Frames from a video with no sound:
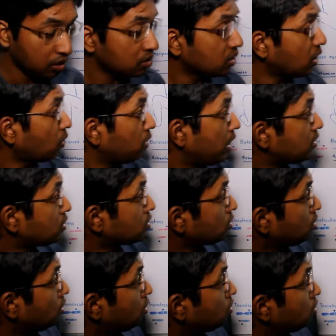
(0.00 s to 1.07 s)
Now
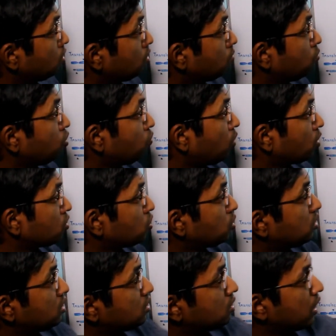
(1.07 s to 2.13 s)
let's move on
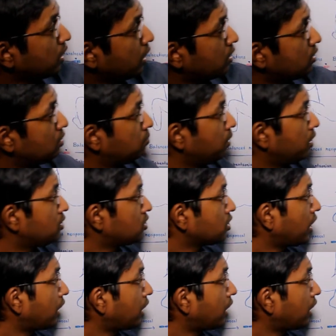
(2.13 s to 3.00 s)
to the second image.